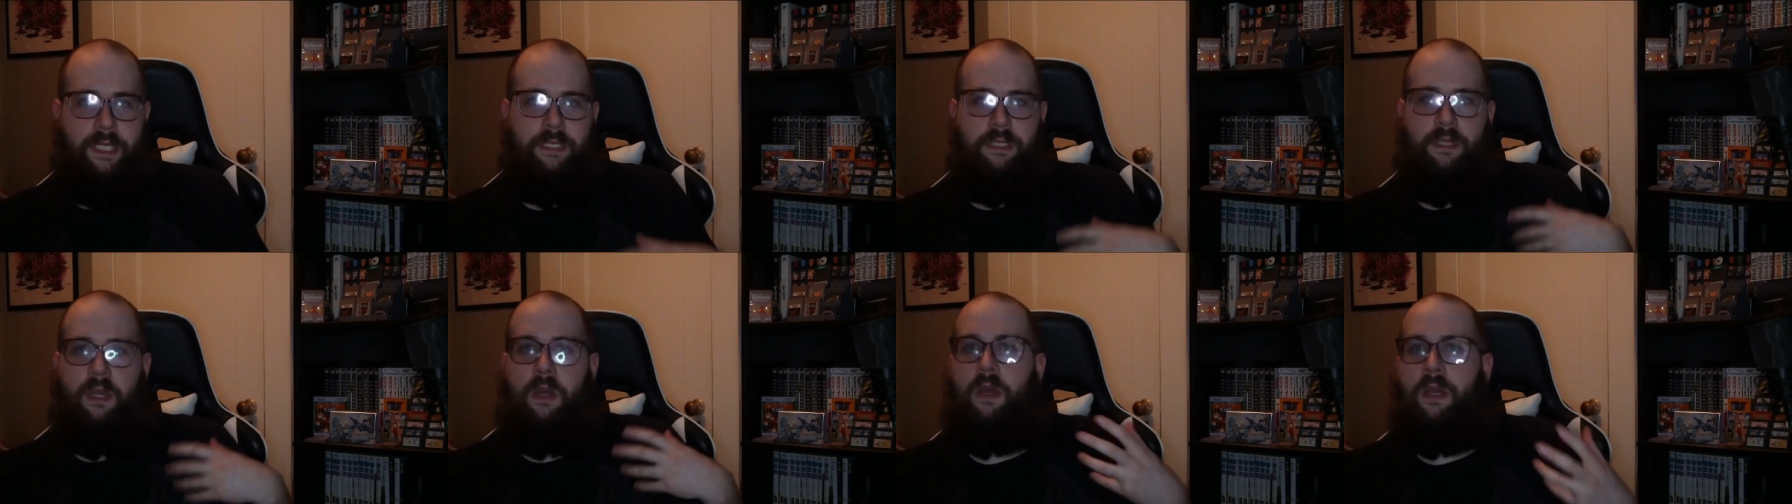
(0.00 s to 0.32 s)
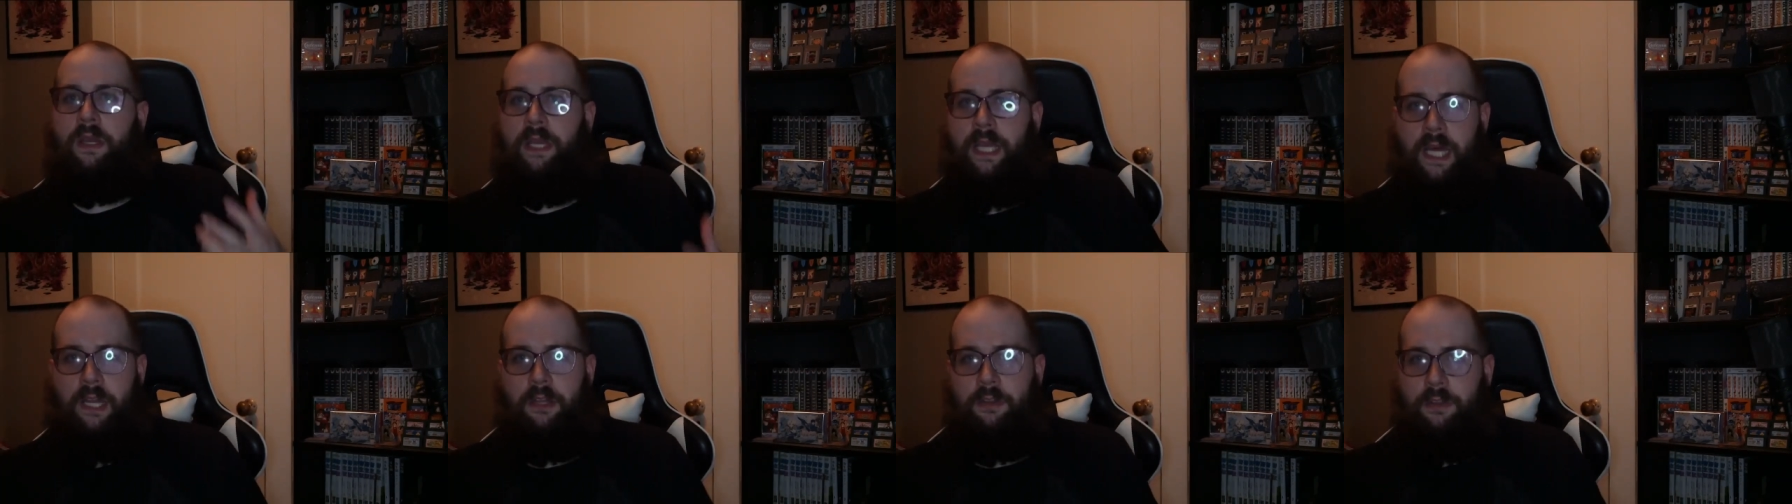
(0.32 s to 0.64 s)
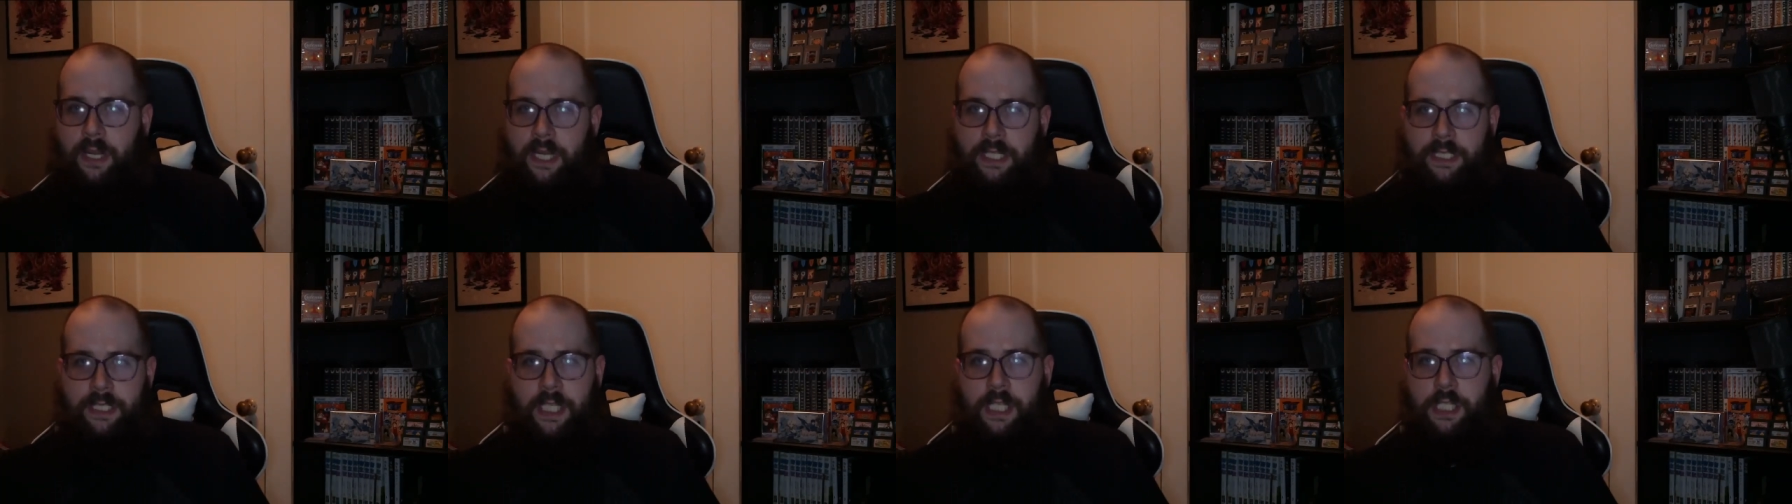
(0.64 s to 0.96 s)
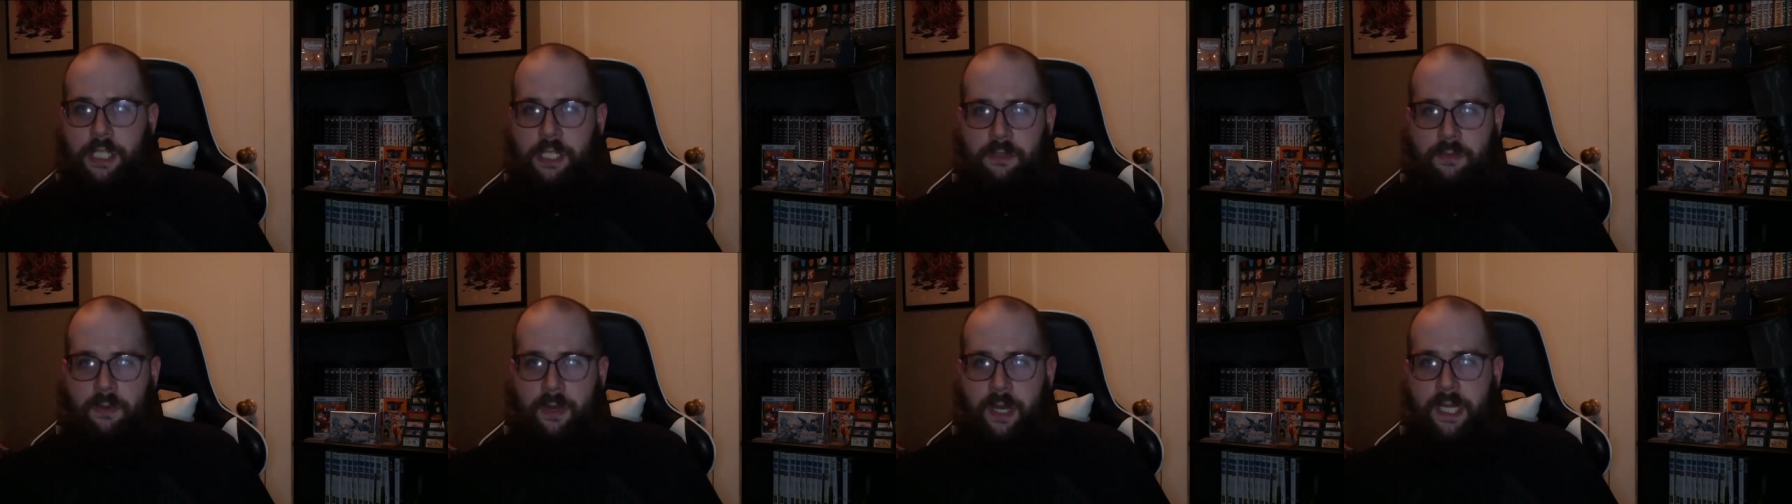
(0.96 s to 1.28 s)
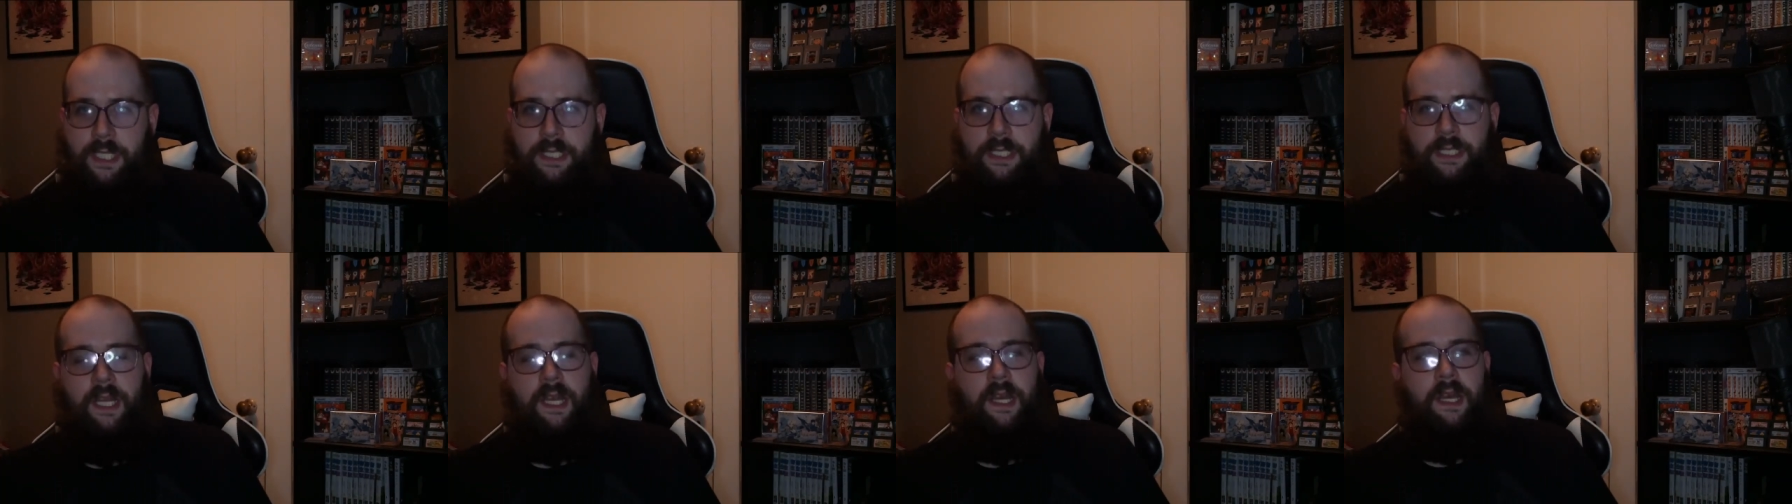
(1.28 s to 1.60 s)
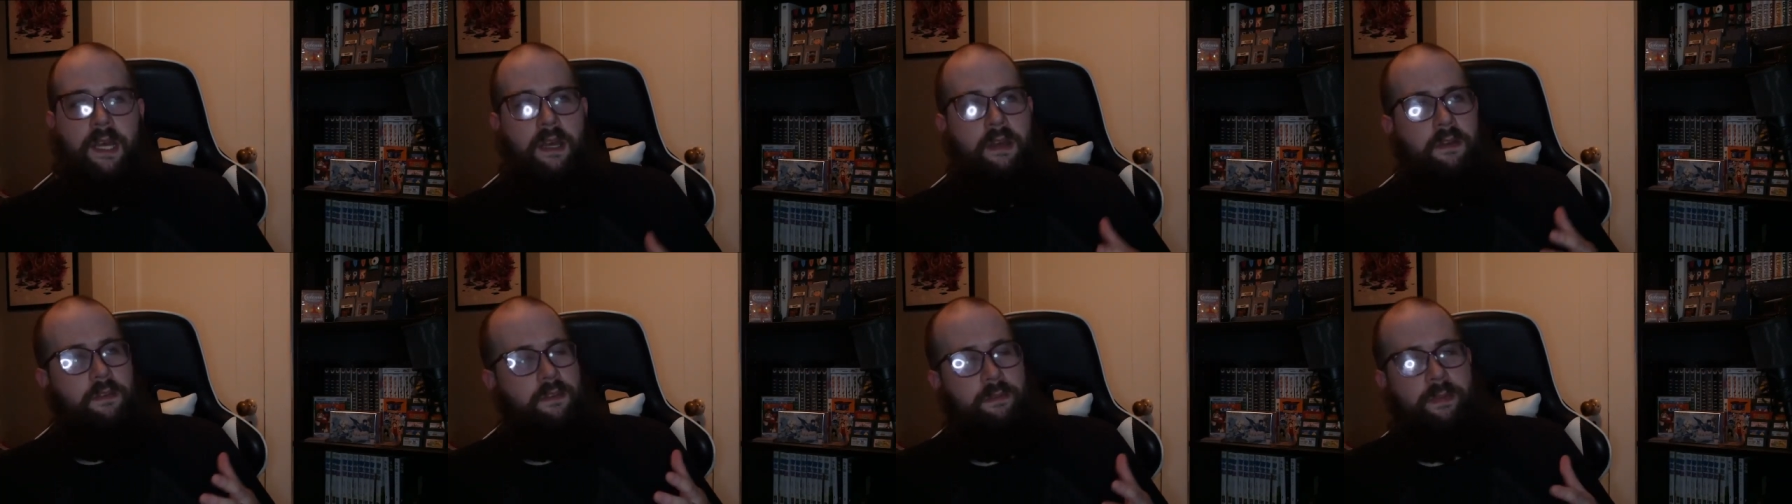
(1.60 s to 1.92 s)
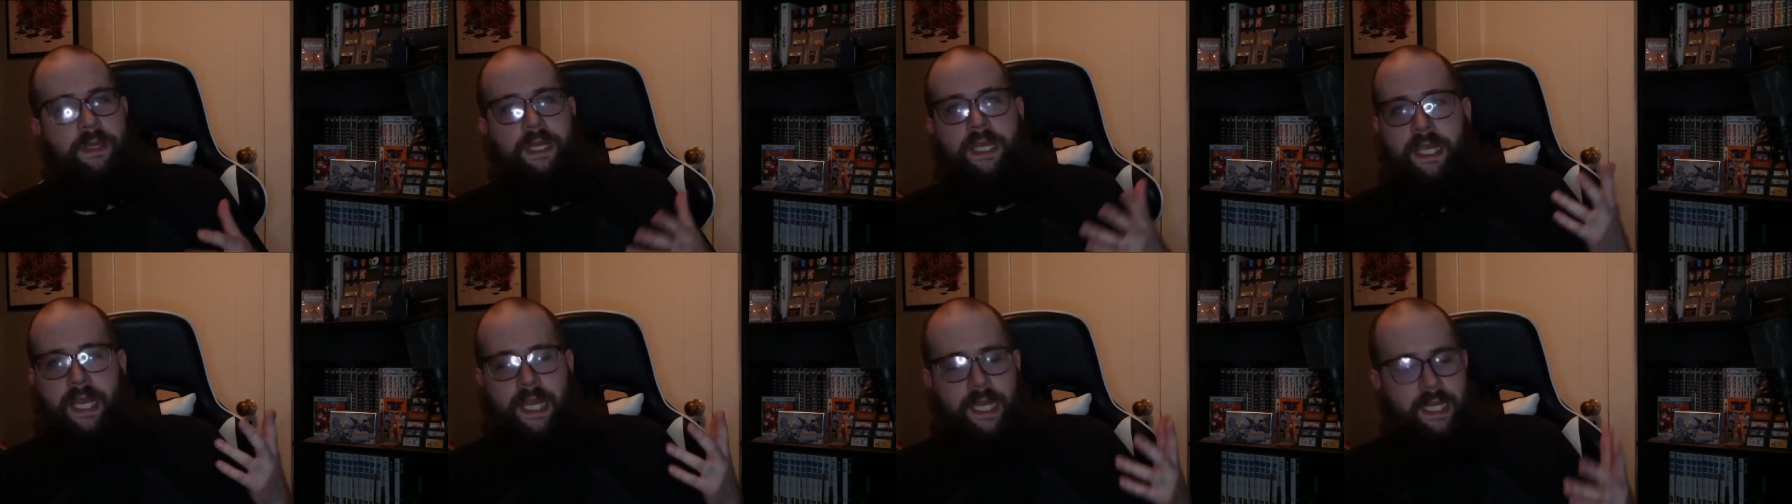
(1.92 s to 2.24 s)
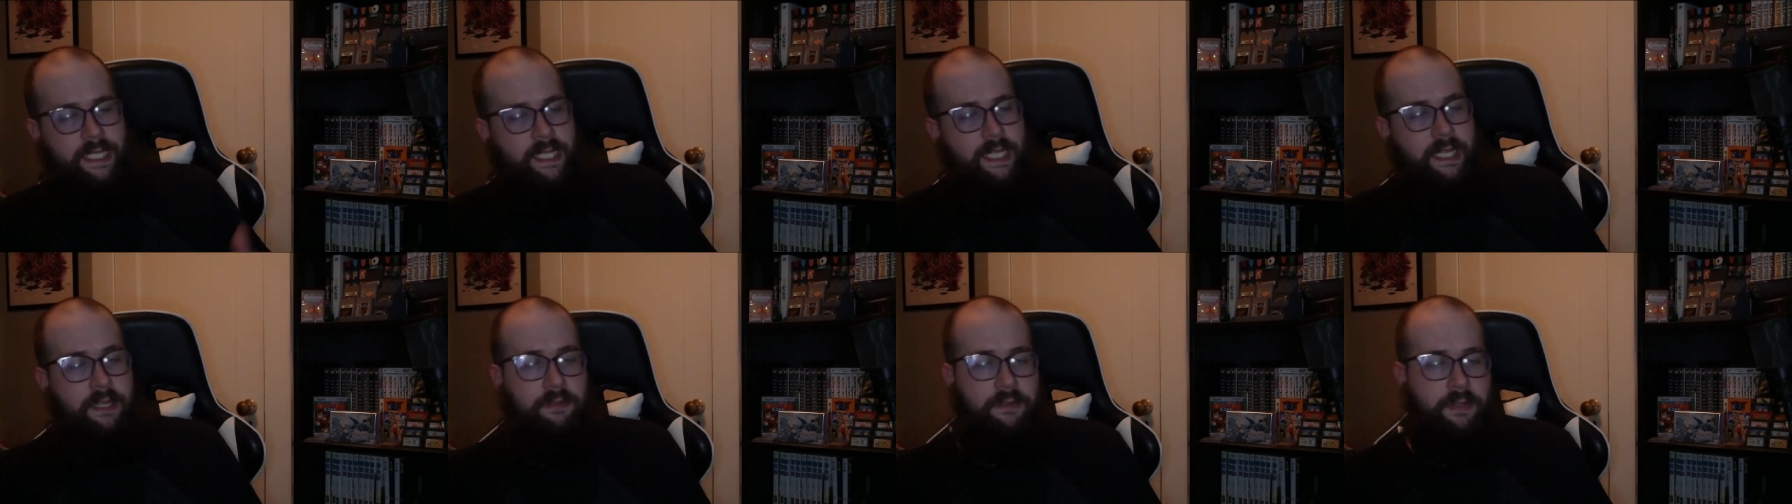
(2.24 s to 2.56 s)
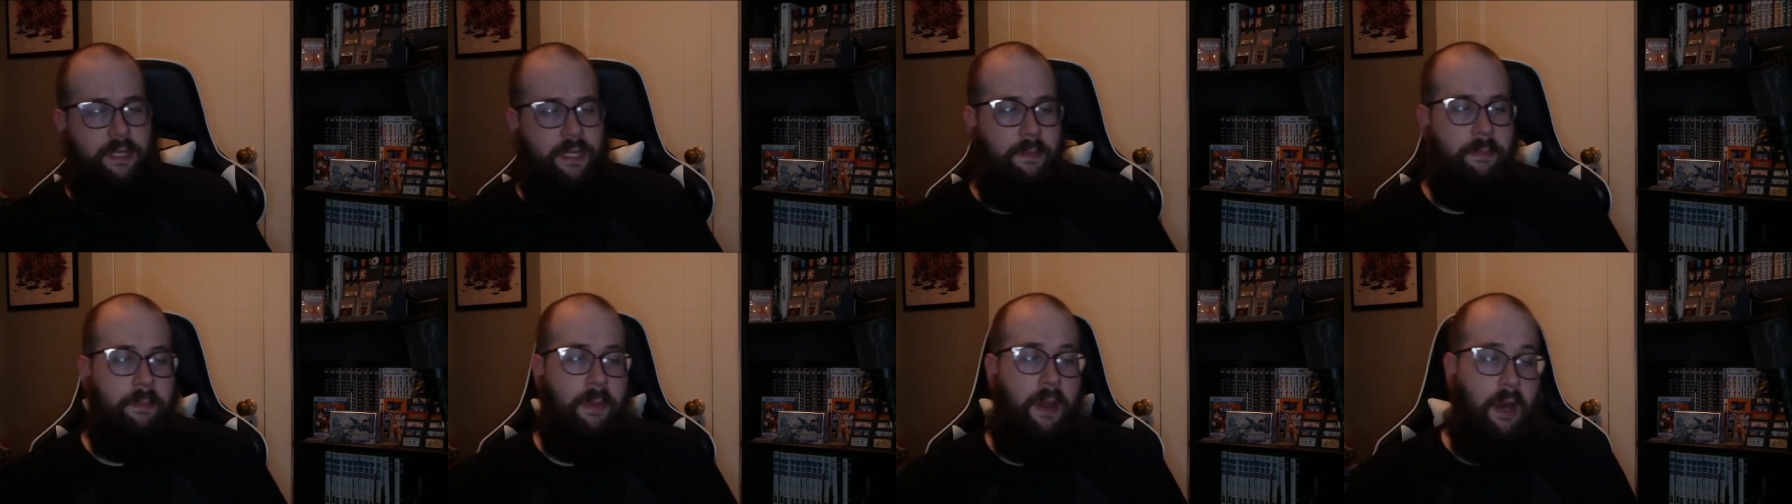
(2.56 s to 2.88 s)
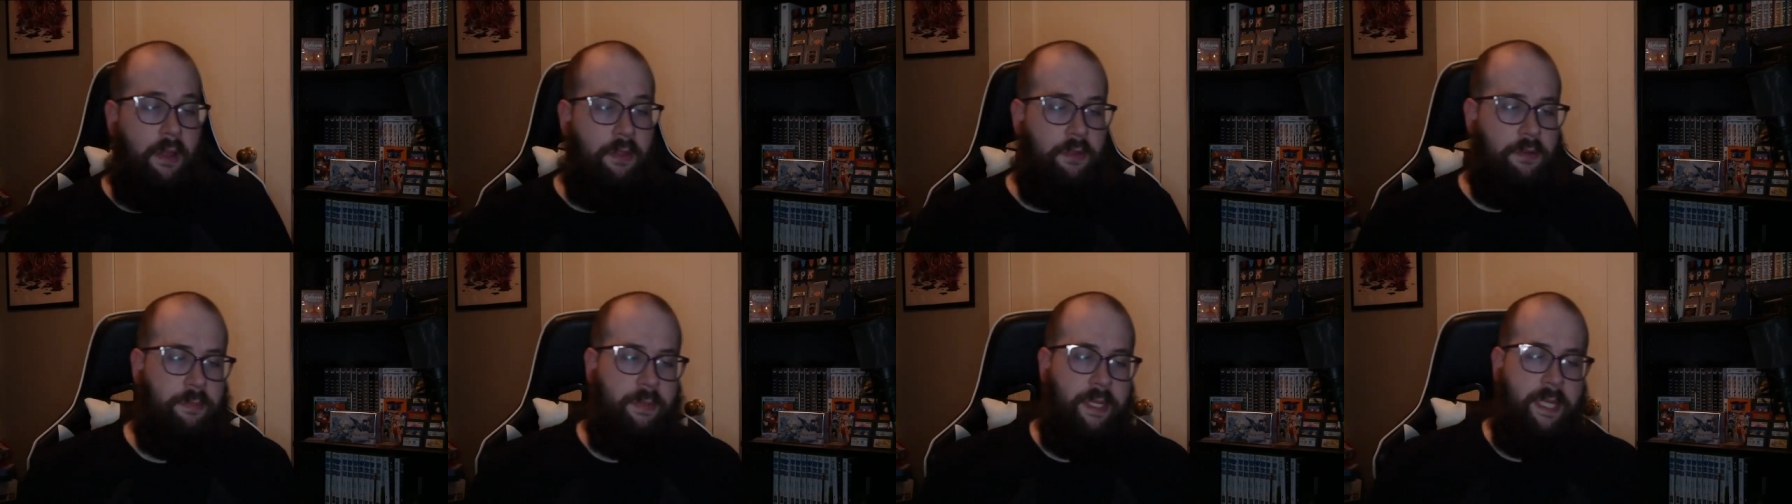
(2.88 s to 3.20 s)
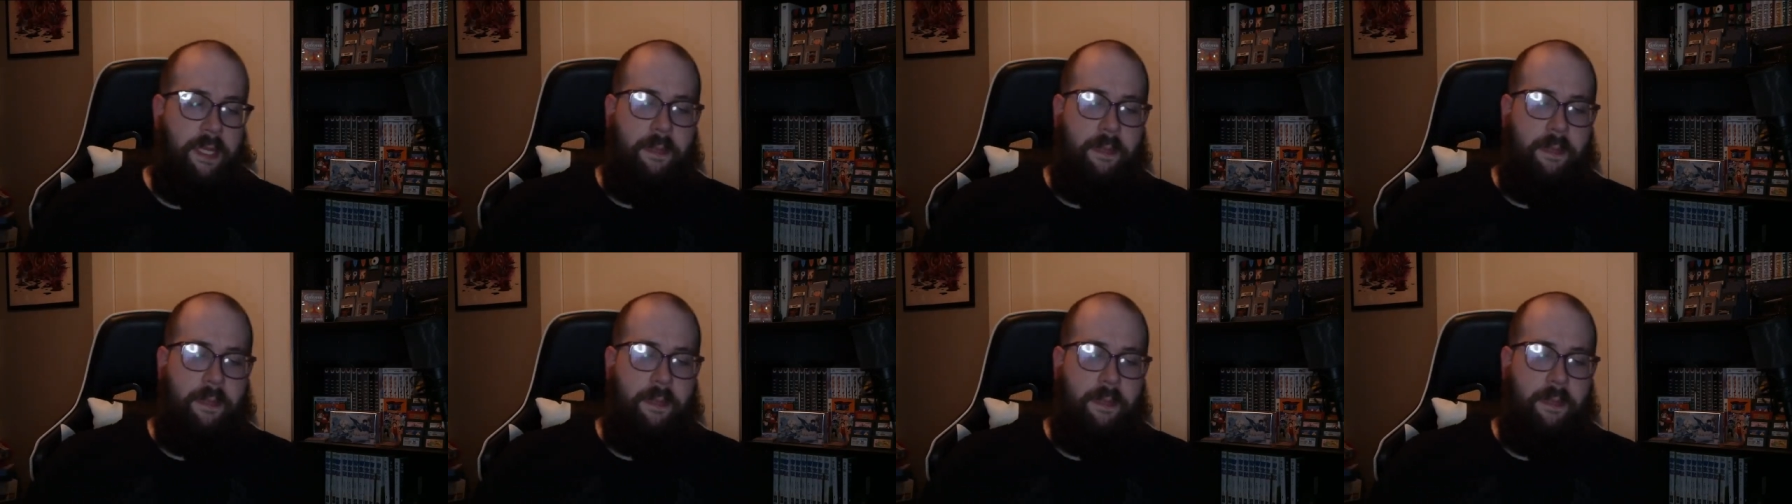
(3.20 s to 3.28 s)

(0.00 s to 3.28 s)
colorization-wise. For me, again, it didn't really bother me.